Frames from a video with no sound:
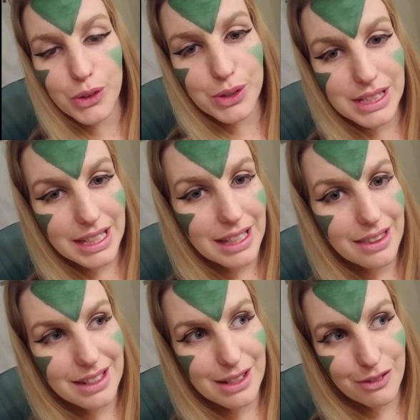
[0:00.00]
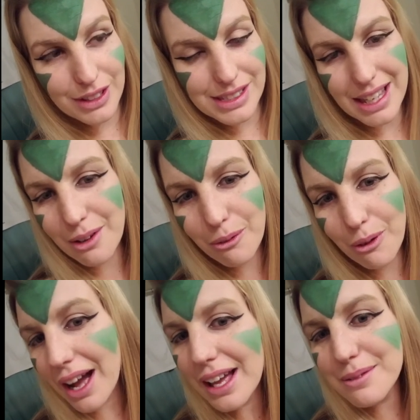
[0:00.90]
you'll see the difference
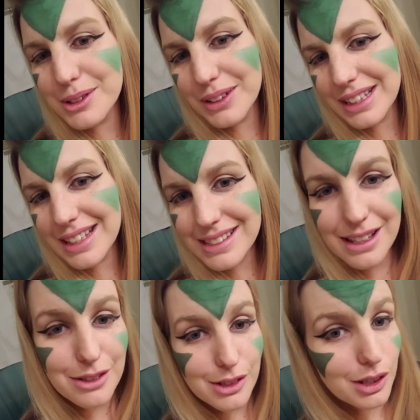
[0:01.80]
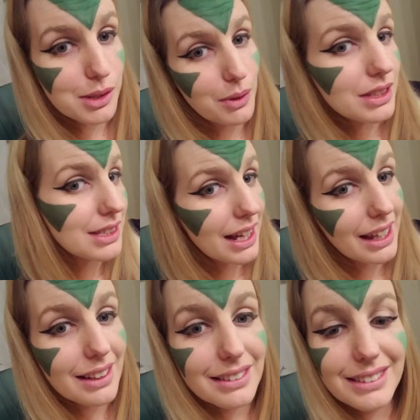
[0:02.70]
and why I'm doing this in just one
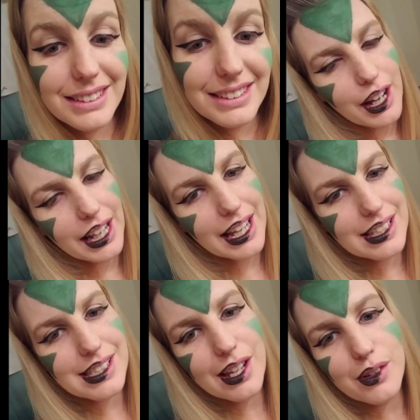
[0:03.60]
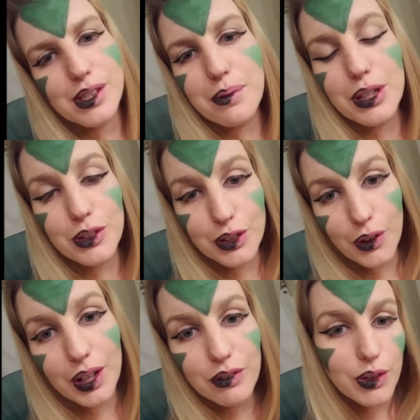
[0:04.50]
second. Alright guys, now something you'll
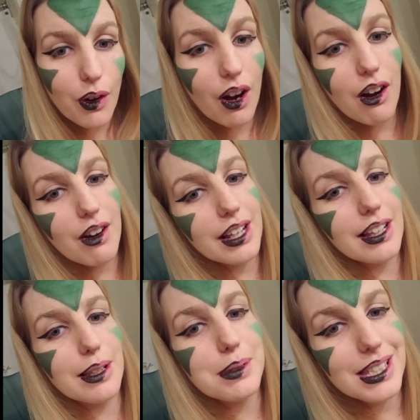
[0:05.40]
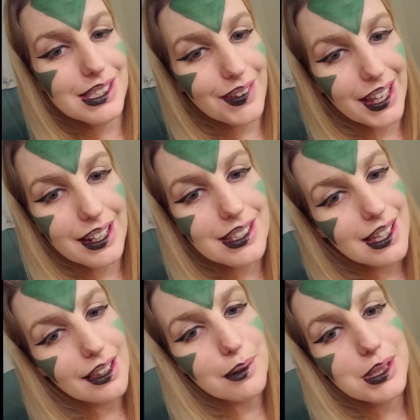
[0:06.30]
know if you are already a LipSense fan
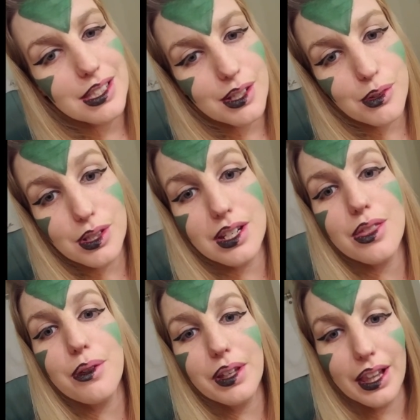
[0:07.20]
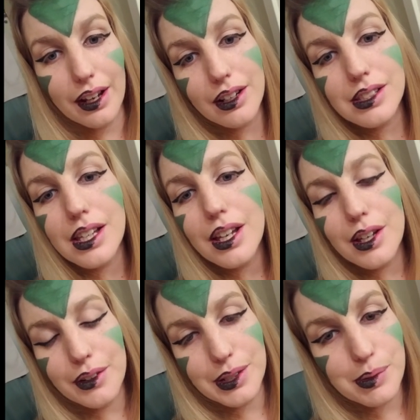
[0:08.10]
is that LipSense goes on in three layers.
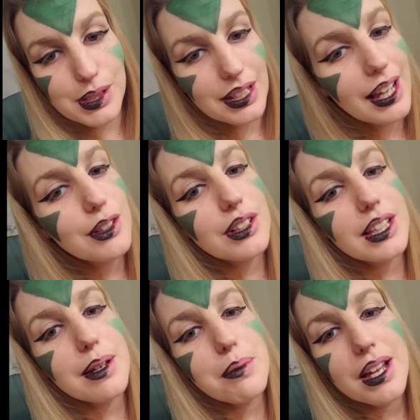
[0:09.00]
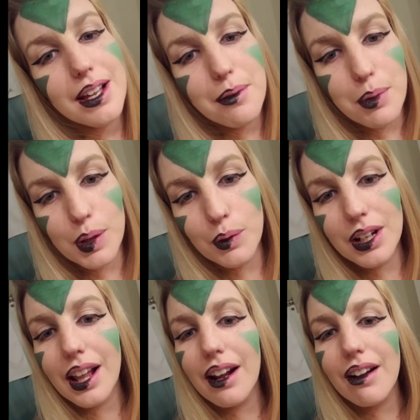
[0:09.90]
You're supposed to line your lip, put
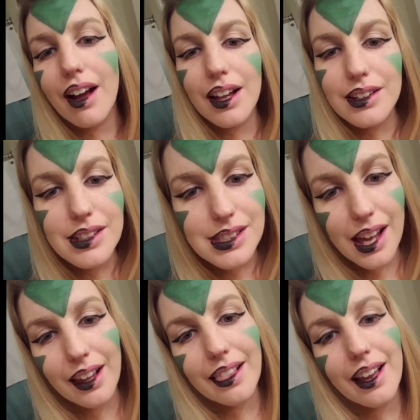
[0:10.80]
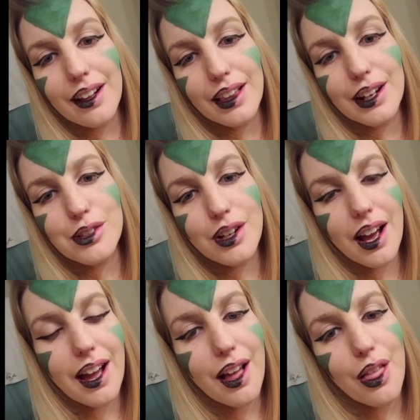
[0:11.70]
one layer on, second layer, let it
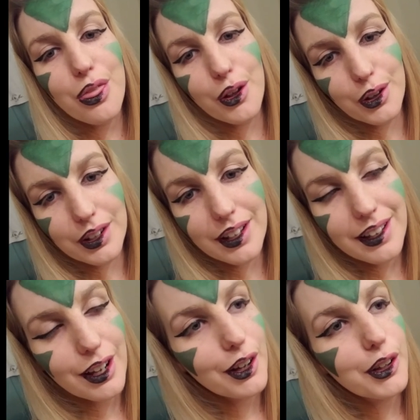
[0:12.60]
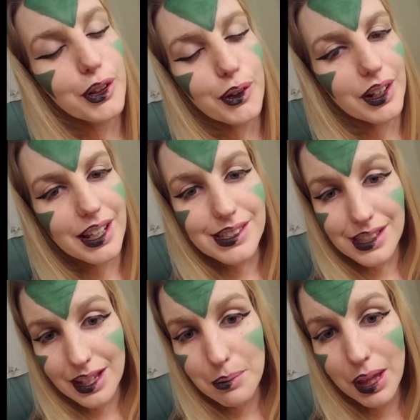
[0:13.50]
dry, third, glorious,
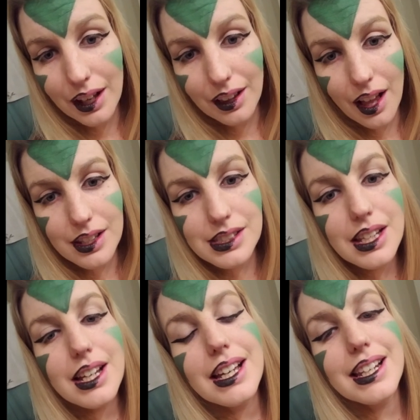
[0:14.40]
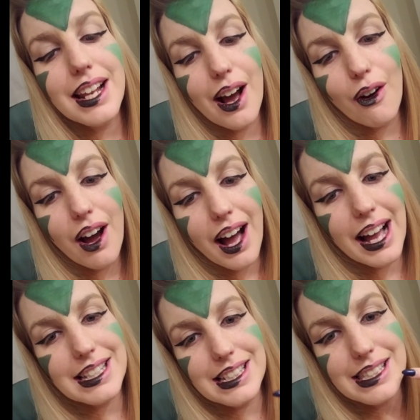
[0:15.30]
and then apply gloss. Now,
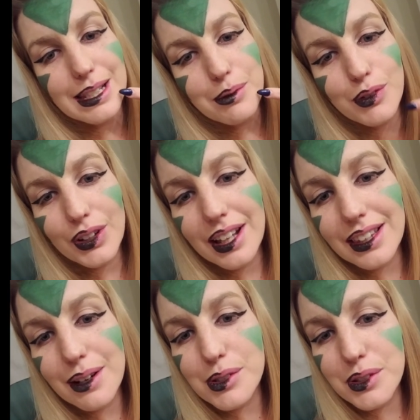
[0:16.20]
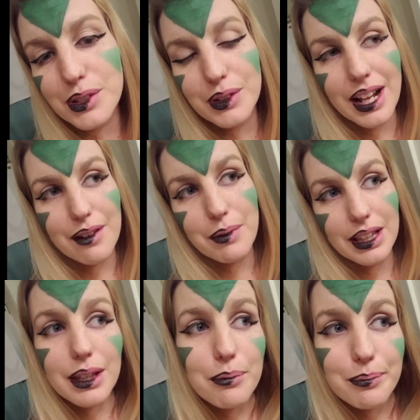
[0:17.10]
I did seem to forget that I was only doing half
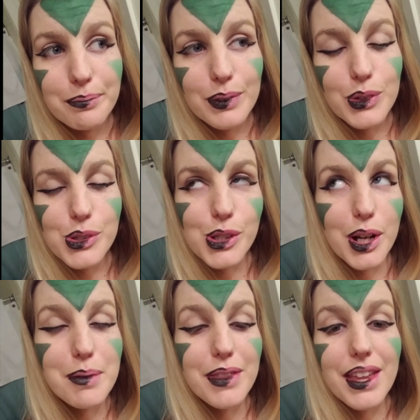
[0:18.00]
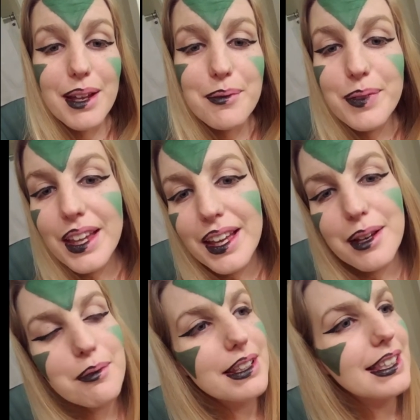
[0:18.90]
my lip. Sorry about that.
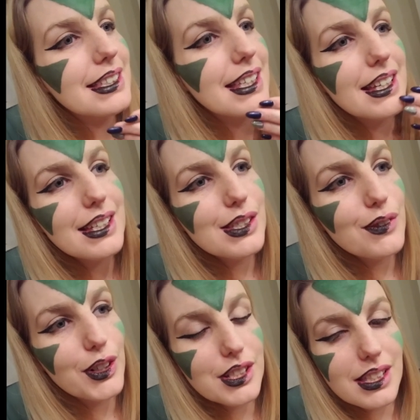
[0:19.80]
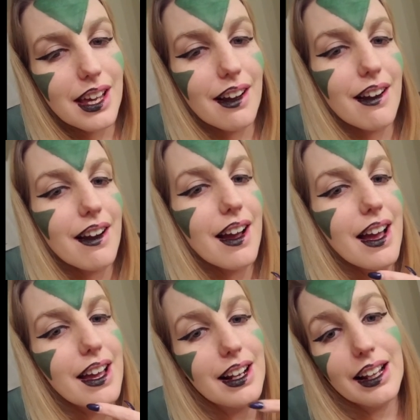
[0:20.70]
But this is first layer
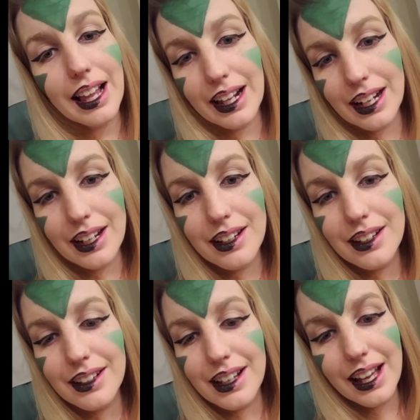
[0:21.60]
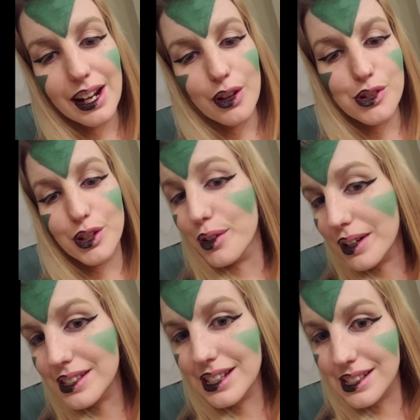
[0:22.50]
and lining, and I'll show you the
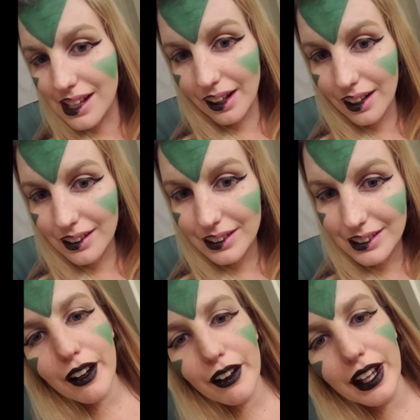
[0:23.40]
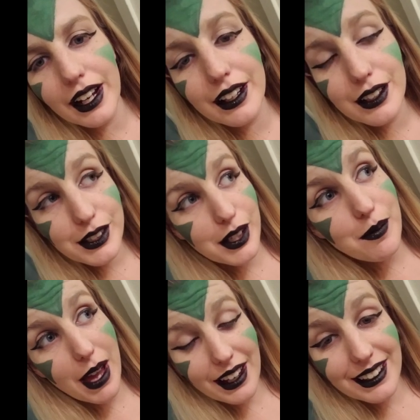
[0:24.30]
rest in a second. Alrighty, so
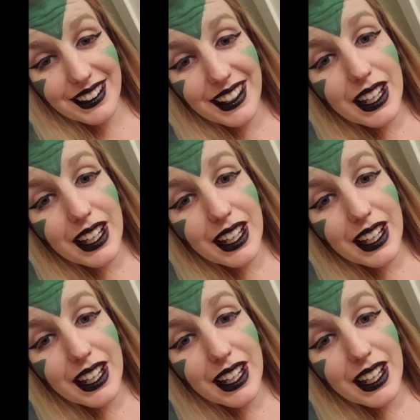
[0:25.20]
I'm back.